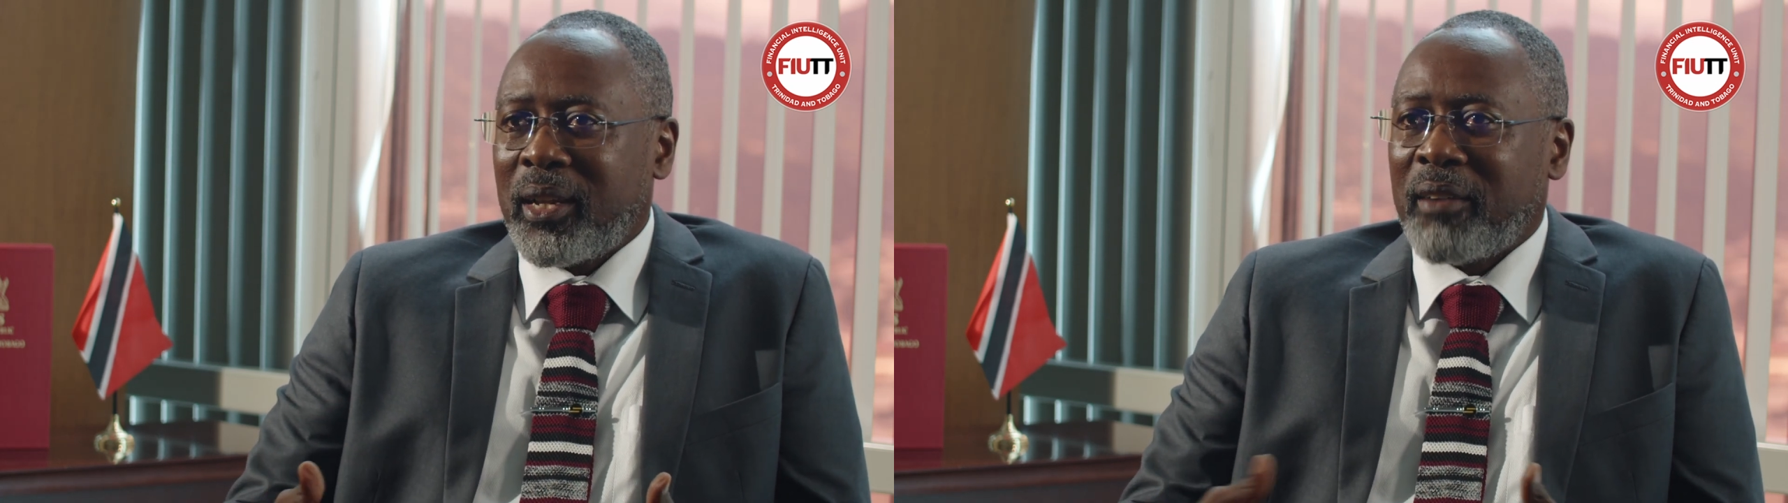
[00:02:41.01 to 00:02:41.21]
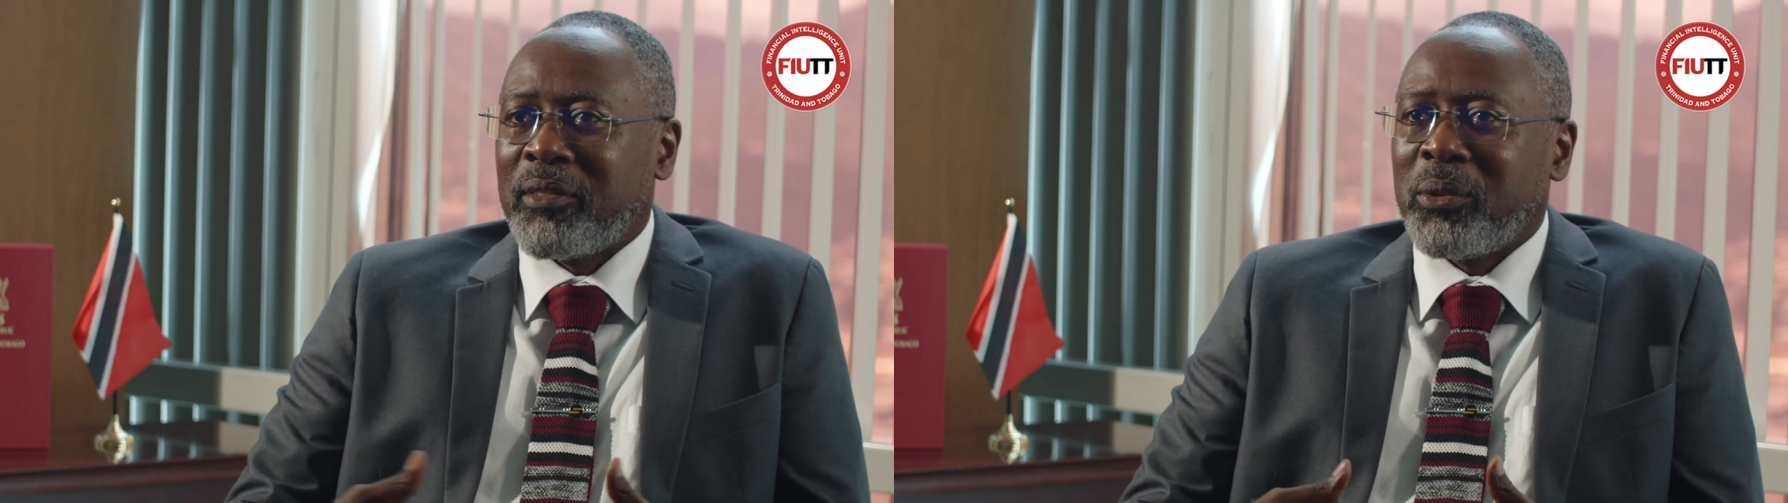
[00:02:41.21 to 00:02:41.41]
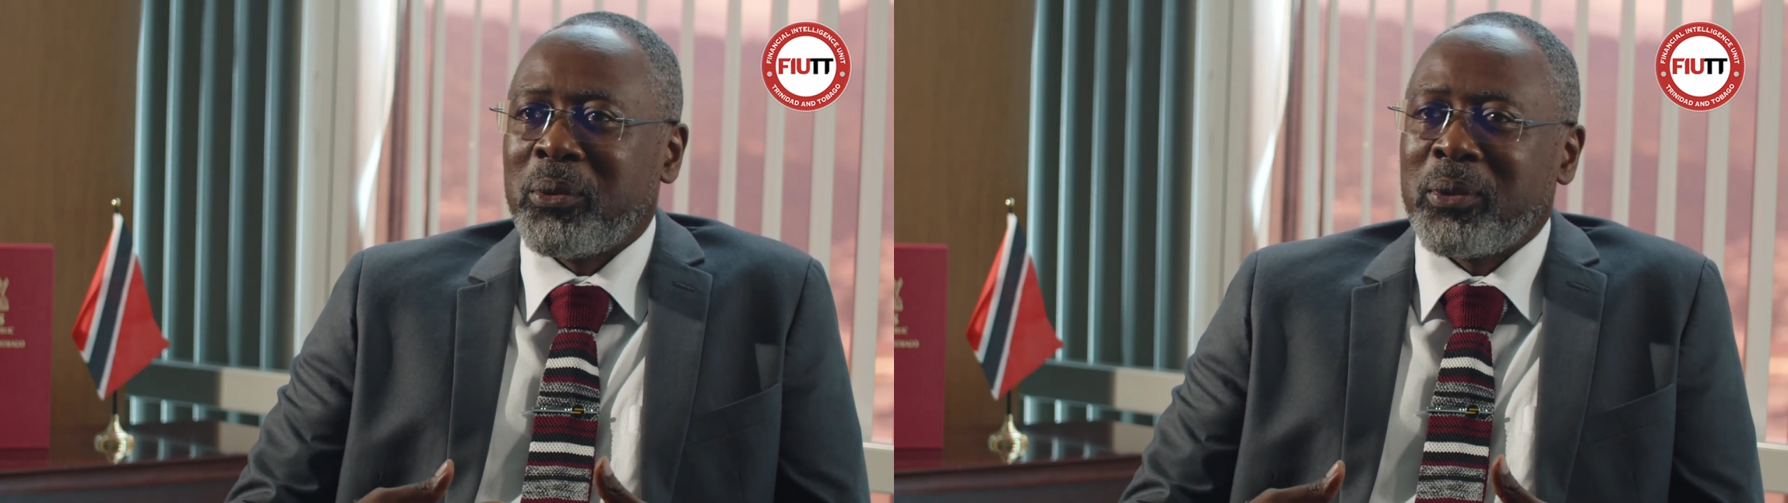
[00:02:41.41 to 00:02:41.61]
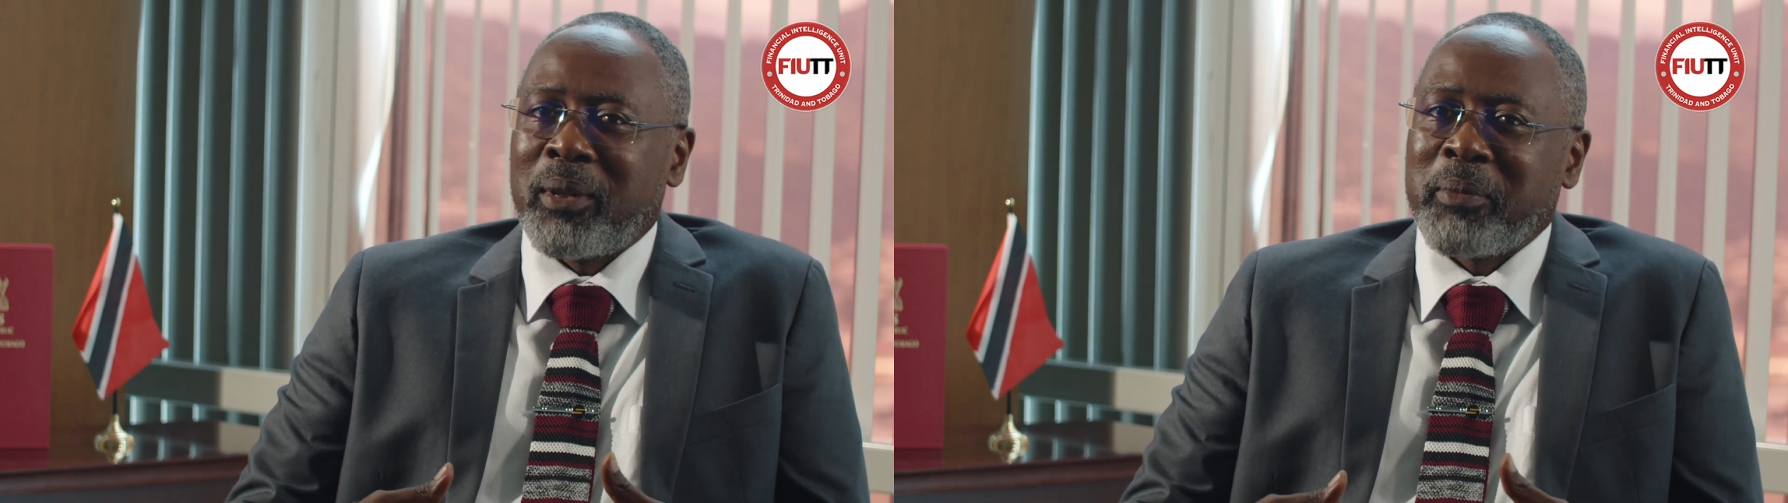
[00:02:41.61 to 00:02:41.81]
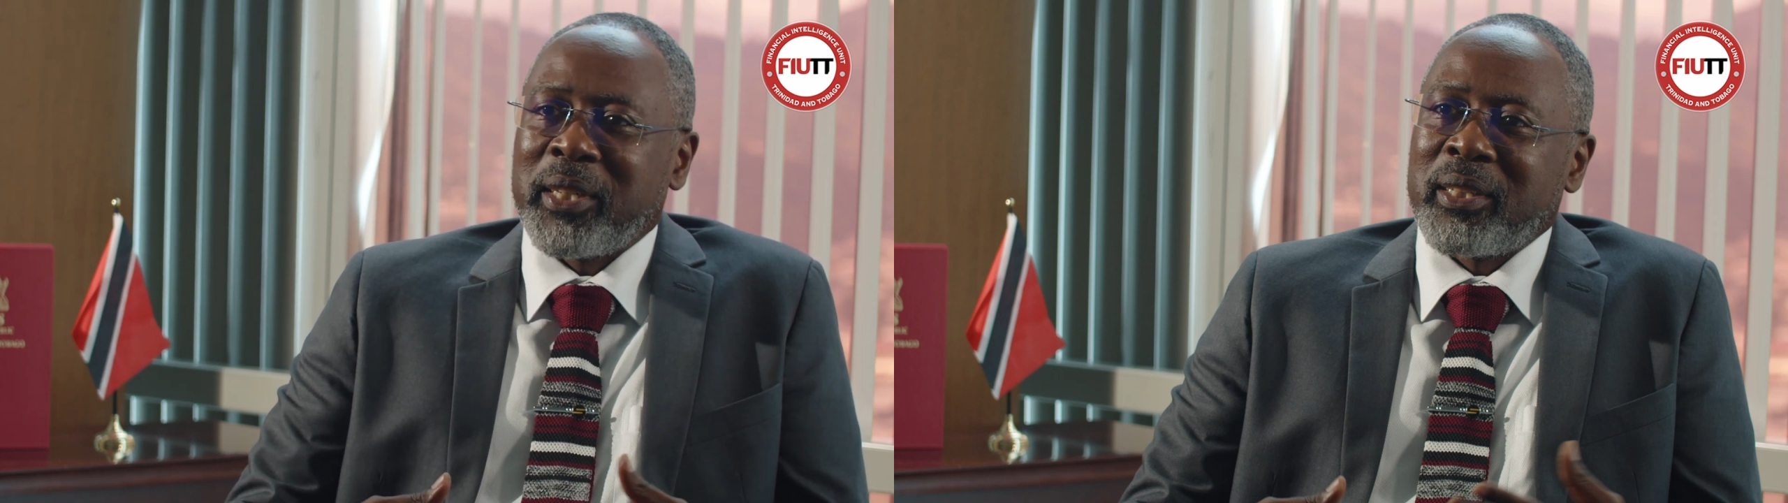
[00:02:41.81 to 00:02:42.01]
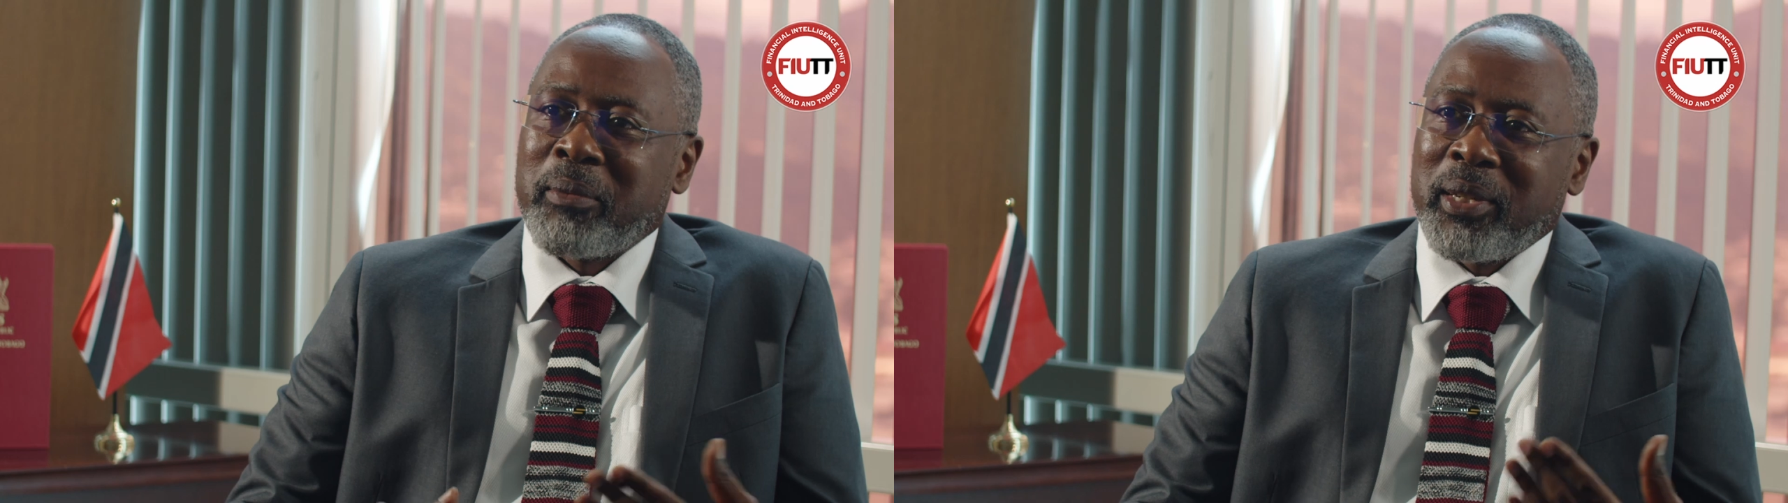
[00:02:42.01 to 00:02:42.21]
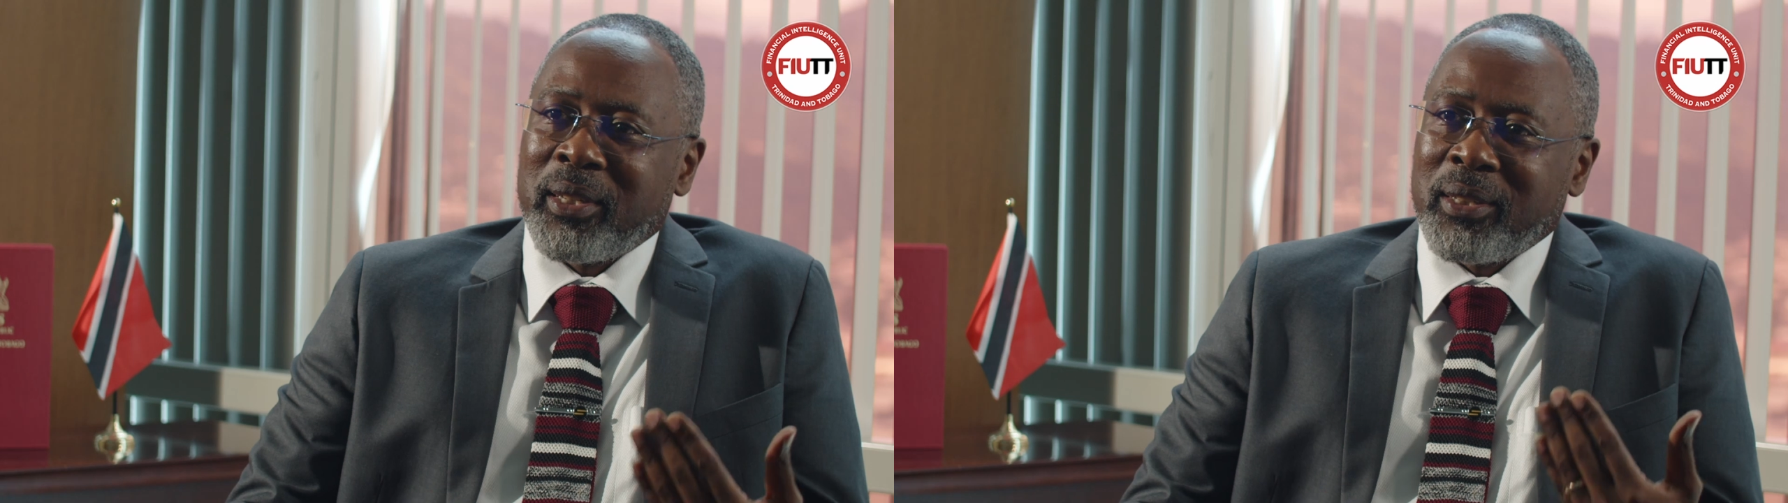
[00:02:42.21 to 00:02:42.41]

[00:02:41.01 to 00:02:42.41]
have to do something similar